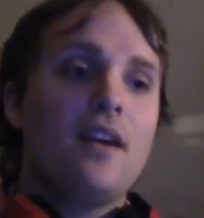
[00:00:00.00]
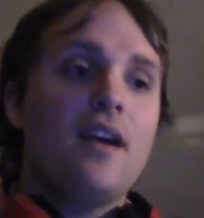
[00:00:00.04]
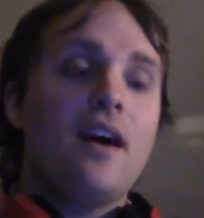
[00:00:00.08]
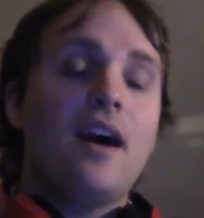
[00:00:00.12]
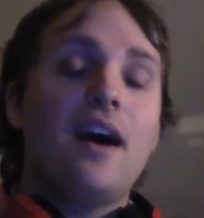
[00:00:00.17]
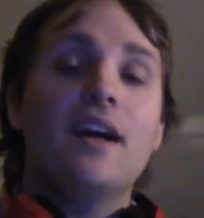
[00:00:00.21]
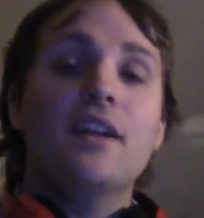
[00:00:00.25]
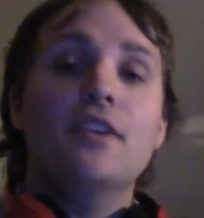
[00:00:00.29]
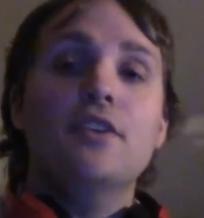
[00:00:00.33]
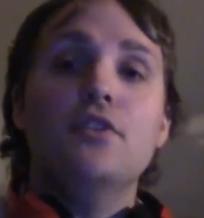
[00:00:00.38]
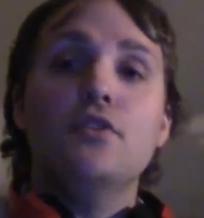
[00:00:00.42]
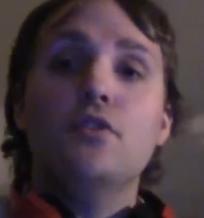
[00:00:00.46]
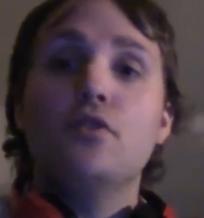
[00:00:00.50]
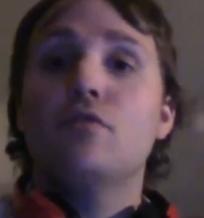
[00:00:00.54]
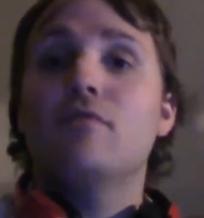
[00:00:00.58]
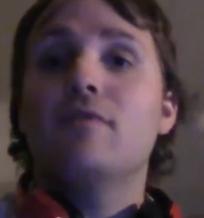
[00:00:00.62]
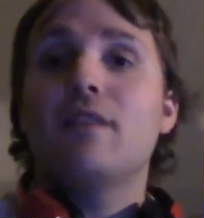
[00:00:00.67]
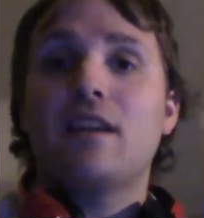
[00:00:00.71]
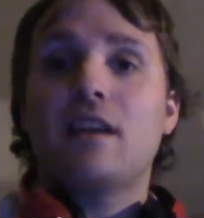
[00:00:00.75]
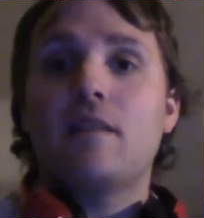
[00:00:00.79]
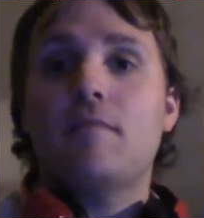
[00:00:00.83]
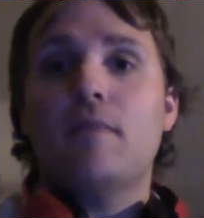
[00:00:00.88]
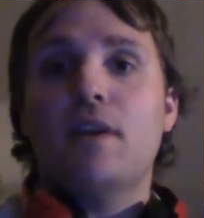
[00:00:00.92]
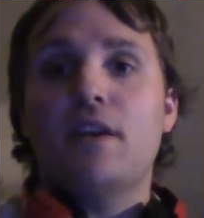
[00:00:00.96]
I do
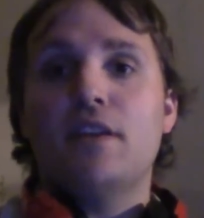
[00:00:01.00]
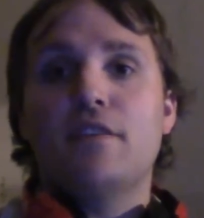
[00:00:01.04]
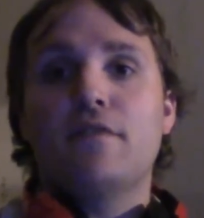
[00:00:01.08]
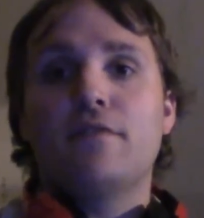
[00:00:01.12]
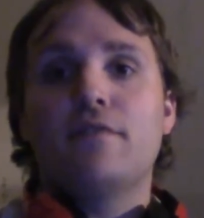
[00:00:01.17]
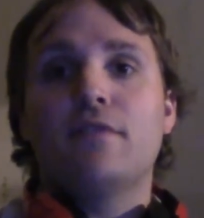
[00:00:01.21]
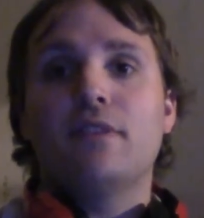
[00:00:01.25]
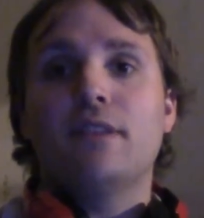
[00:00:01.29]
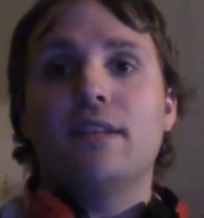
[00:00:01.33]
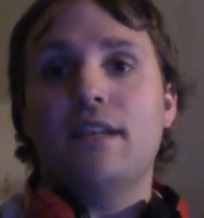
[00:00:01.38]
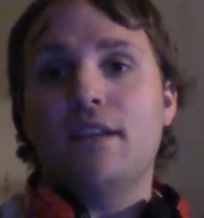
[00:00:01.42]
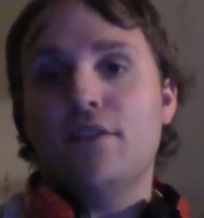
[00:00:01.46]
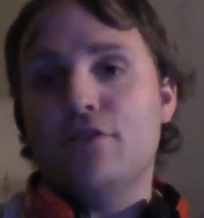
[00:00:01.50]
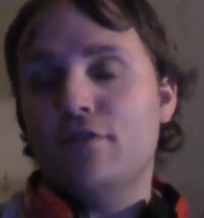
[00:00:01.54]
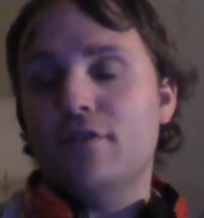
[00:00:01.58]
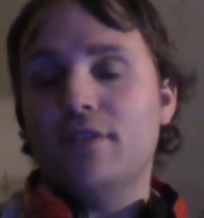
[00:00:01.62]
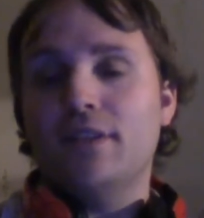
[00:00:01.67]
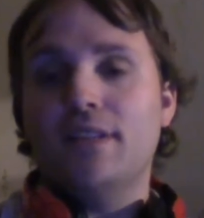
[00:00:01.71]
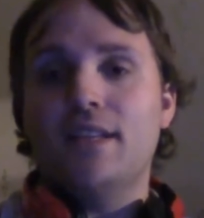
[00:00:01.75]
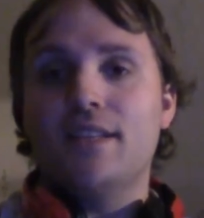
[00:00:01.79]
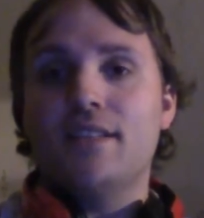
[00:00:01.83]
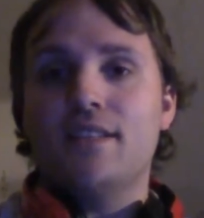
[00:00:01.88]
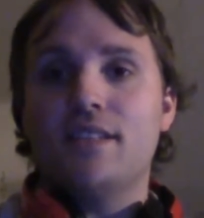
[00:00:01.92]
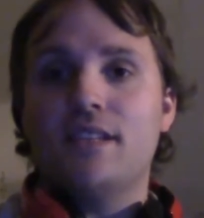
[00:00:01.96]
recommend it for leisure
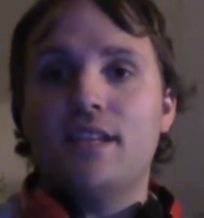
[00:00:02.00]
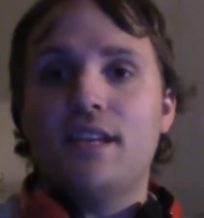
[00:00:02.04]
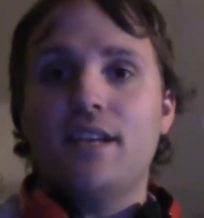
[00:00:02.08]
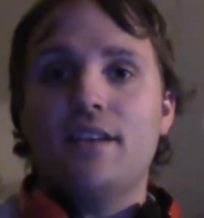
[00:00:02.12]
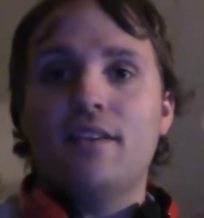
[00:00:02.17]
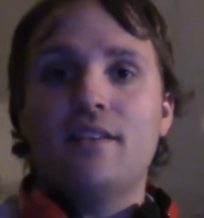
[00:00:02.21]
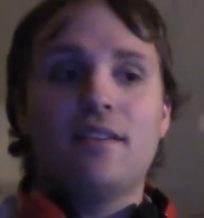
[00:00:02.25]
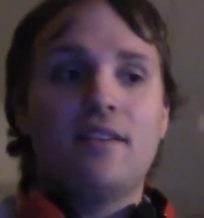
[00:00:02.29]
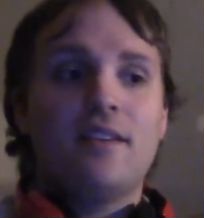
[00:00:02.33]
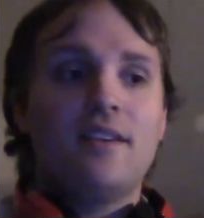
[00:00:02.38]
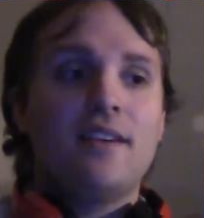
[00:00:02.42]
listening.